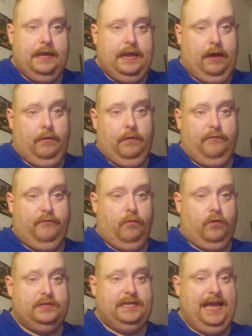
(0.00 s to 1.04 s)
Now, of
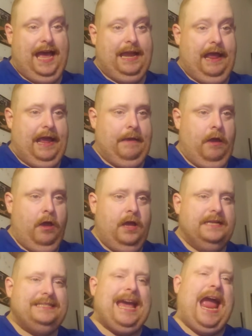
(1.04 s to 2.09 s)
course, he had a
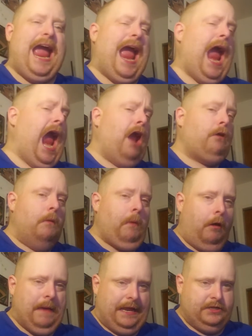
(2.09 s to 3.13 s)

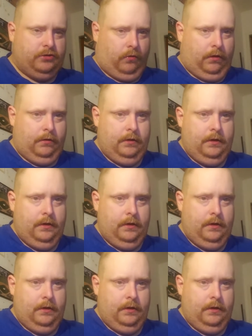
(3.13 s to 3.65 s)
terrible mentor